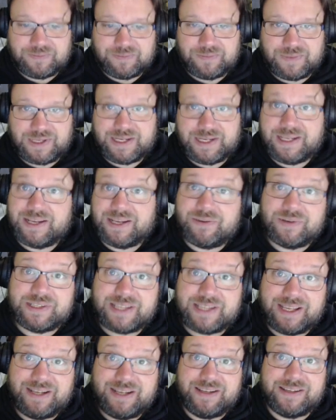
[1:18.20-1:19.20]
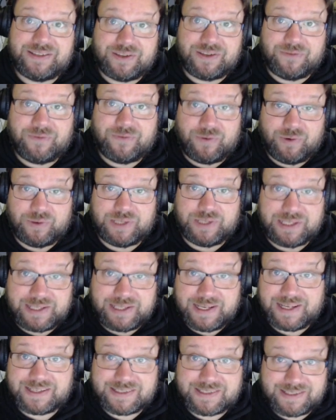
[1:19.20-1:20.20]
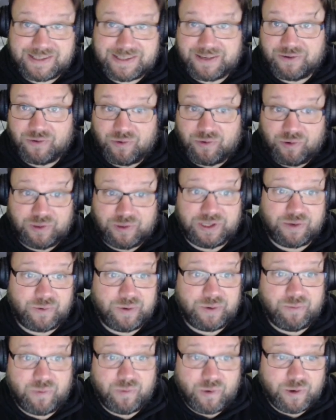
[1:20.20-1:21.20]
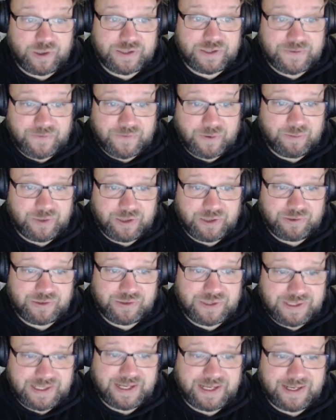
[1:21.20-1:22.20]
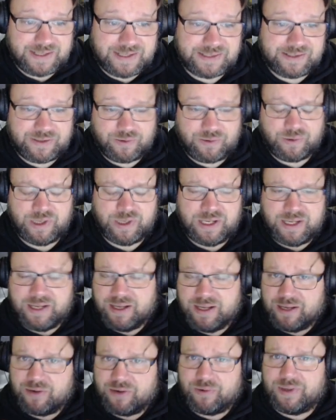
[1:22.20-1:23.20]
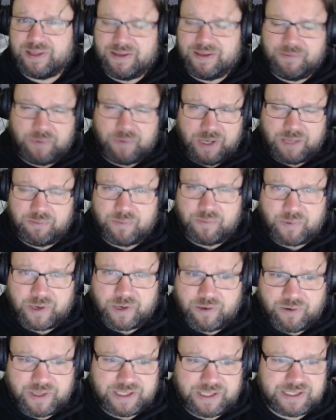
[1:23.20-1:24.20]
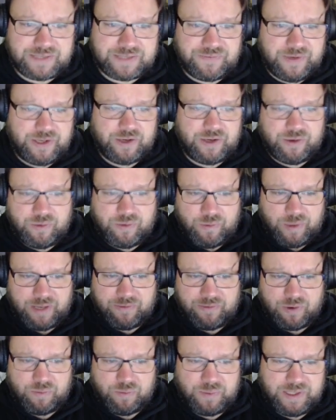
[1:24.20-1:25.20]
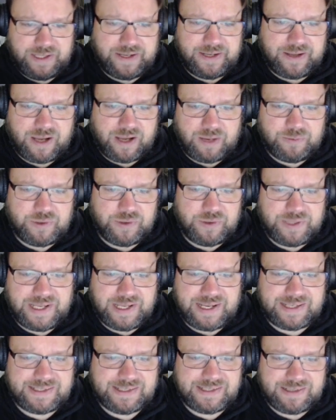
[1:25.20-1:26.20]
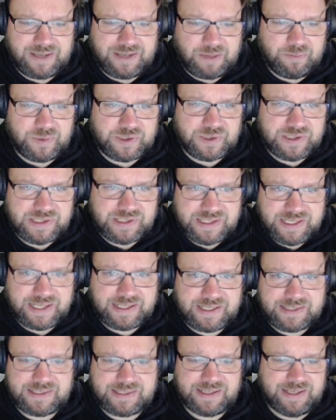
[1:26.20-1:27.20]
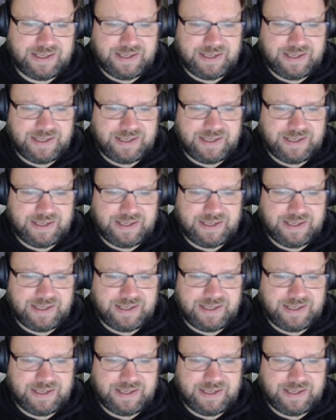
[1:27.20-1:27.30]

And here is a list of all the tasks and all the rewards from those tasks. So currently when I'm recording this video, we have completed up to task number 6,